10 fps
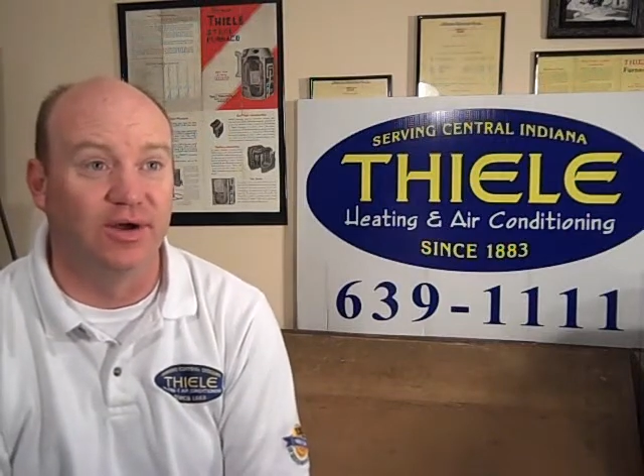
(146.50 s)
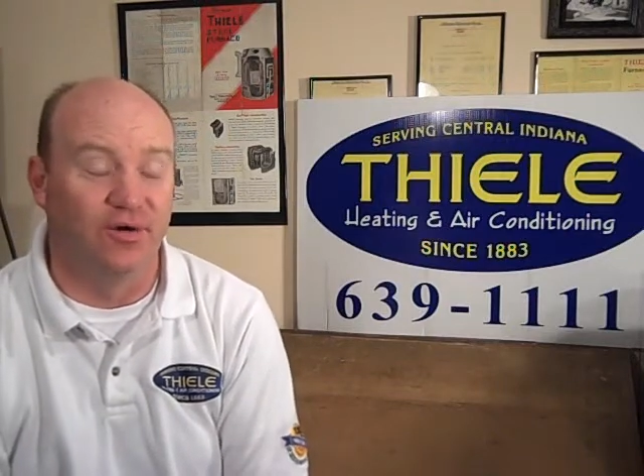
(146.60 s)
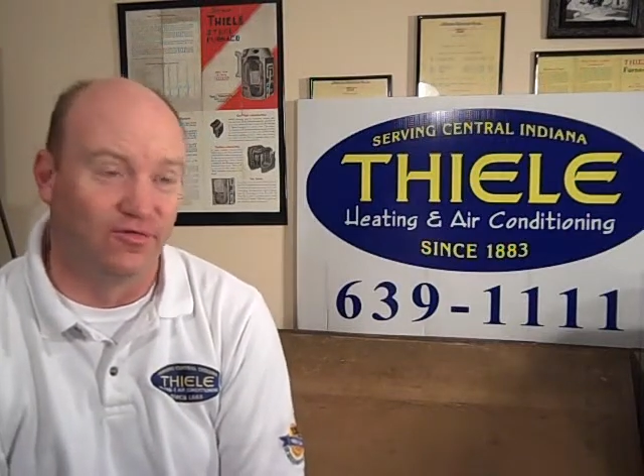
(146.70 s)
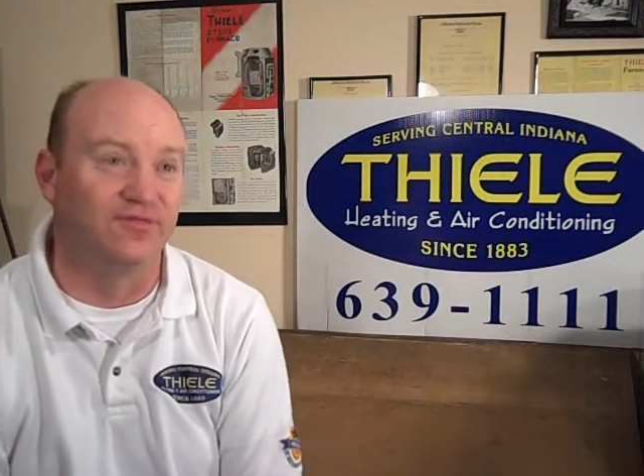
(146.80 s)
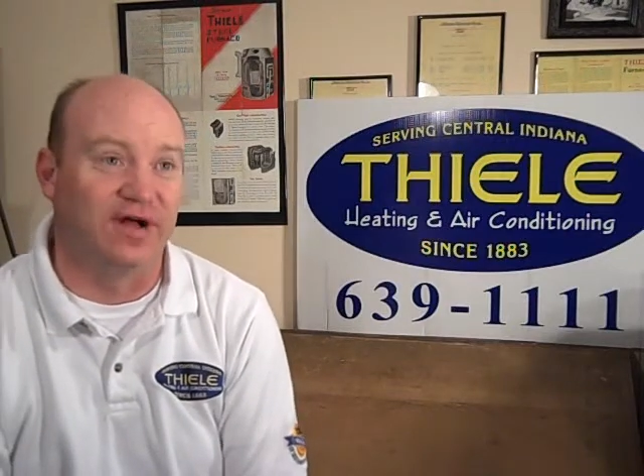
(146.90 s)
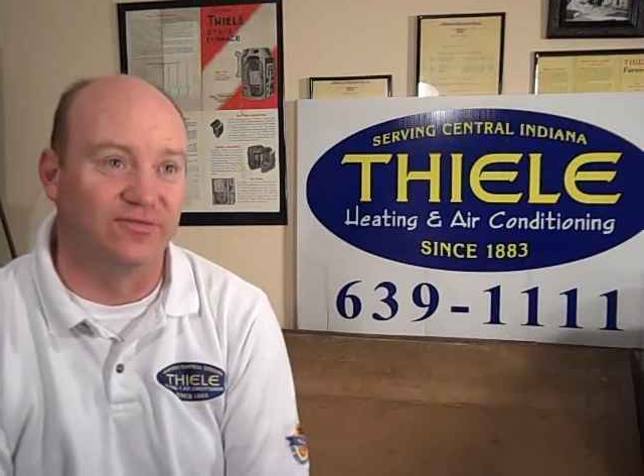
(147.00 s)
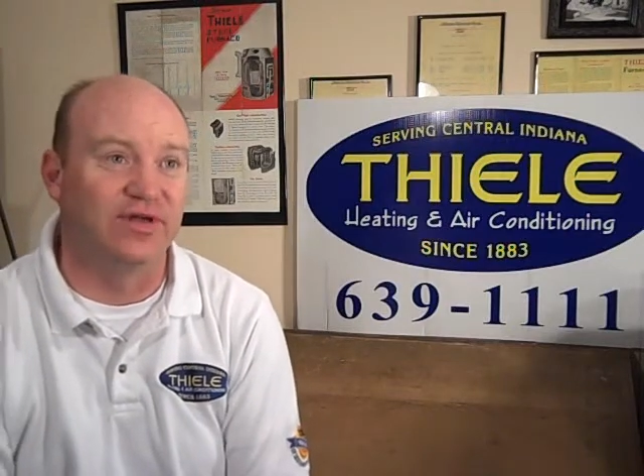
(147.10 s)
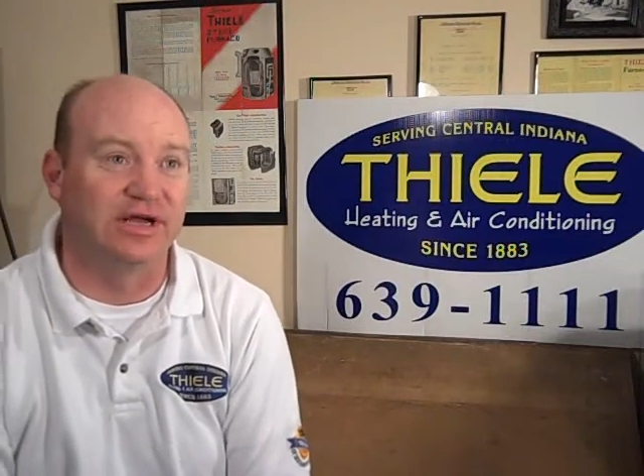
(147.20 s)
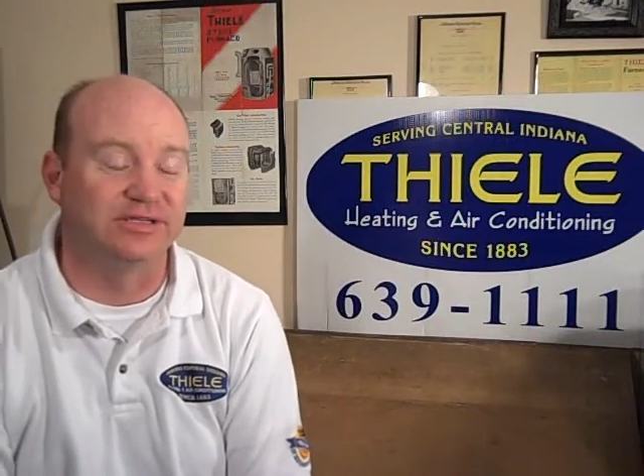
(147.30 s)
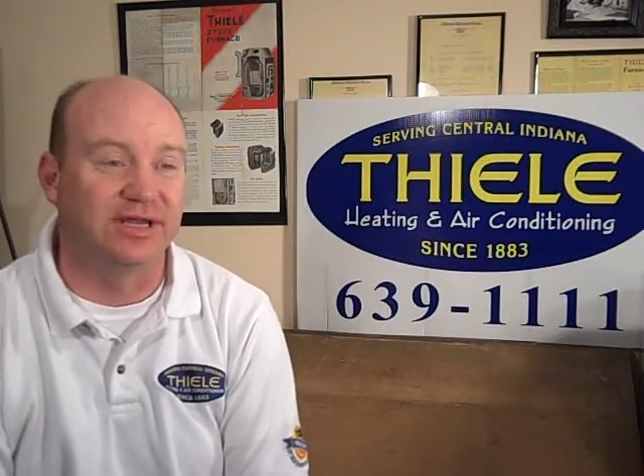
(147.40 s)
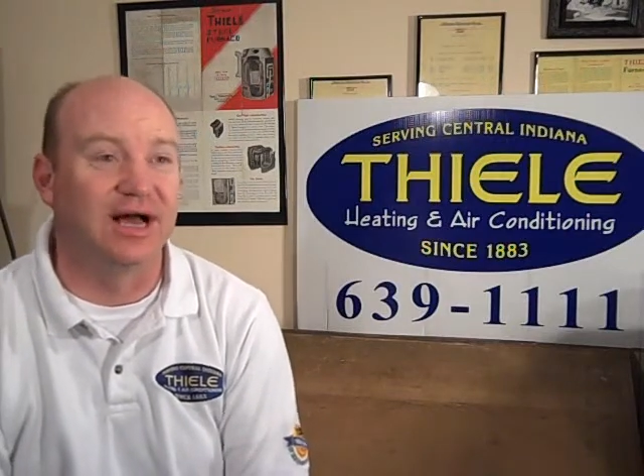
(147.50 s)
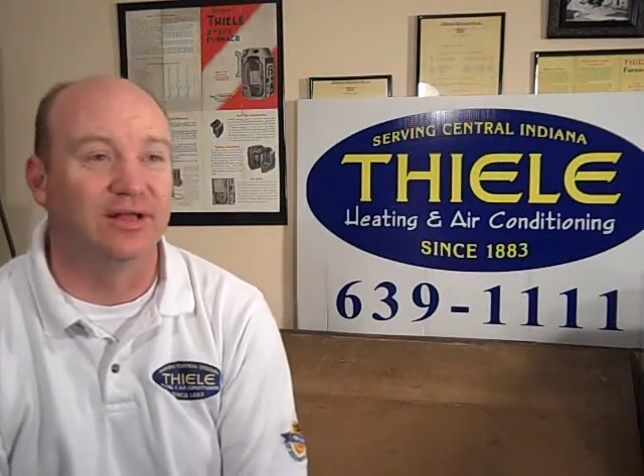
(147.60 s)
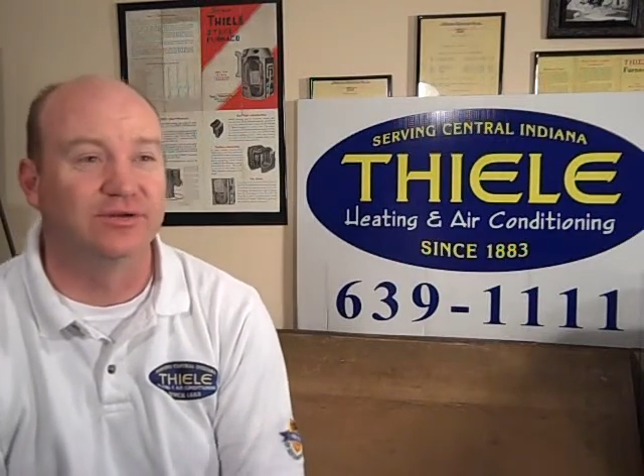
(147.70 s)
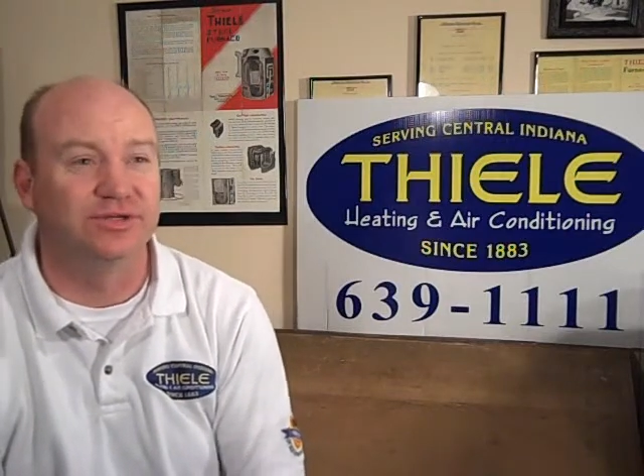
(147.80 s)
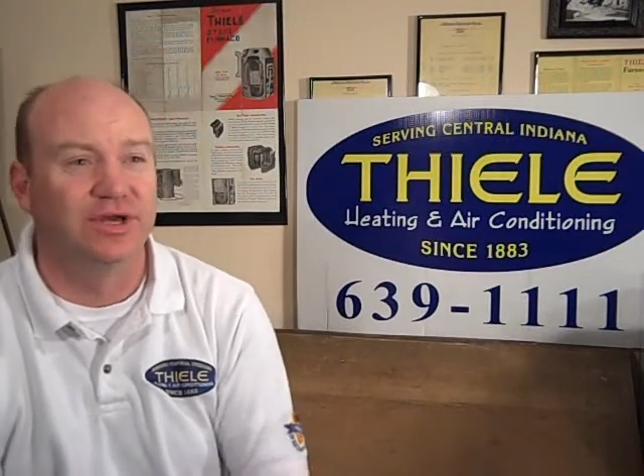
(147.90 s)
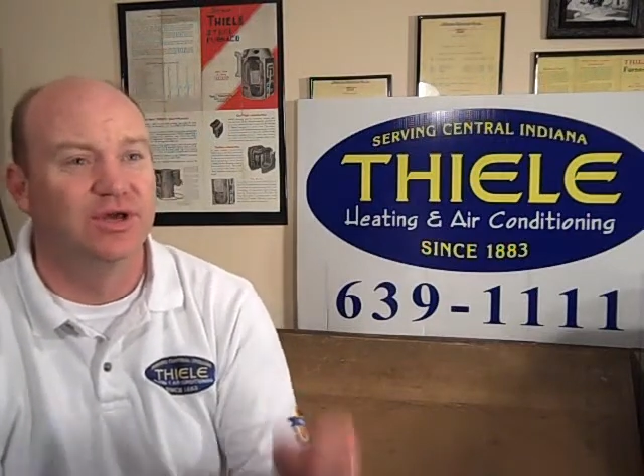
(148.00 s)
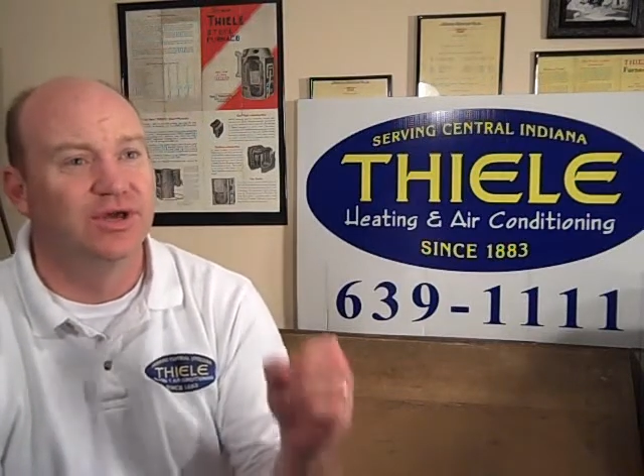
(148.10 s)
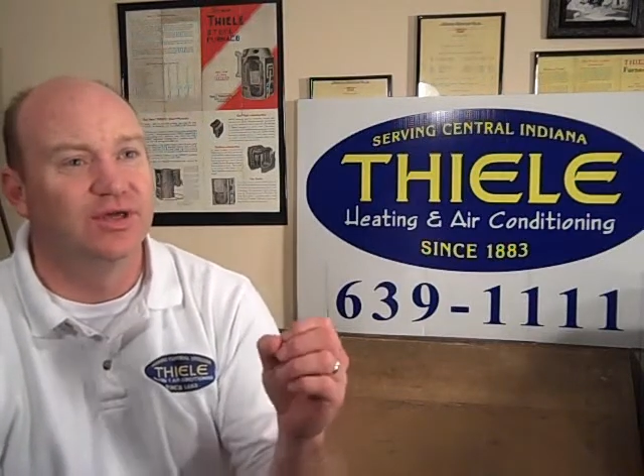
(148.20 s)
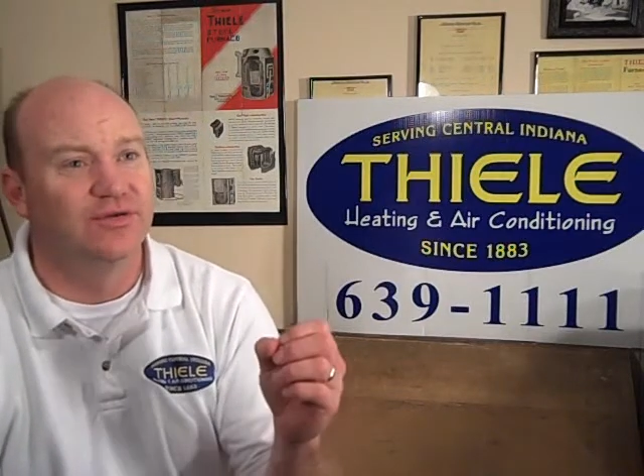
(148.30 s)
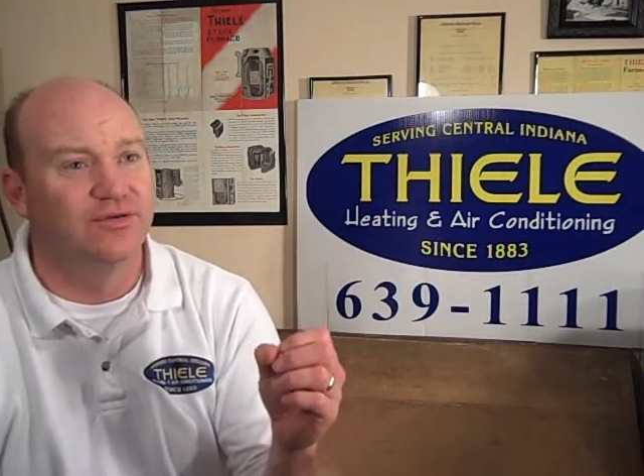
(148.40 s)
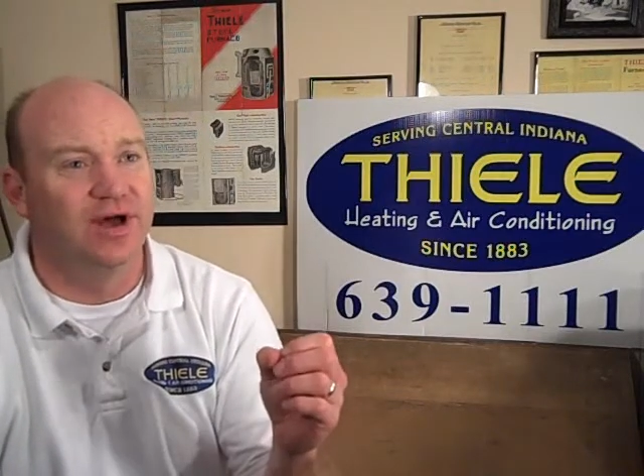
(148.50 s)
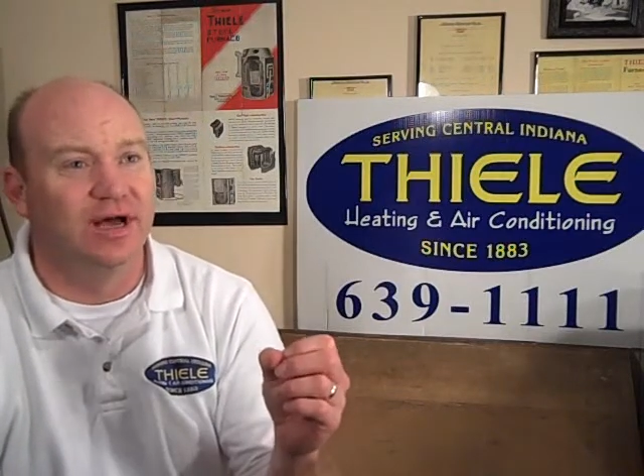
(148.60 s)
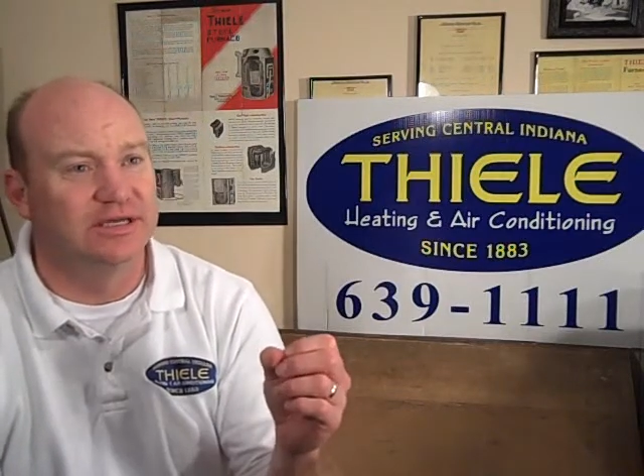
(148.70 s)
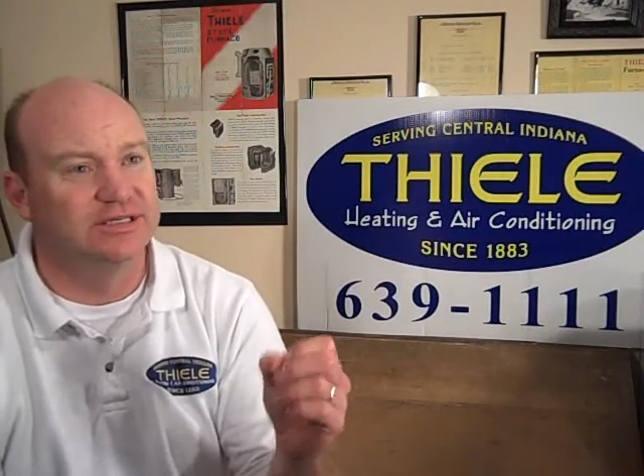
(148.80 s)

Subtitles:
over $5,000.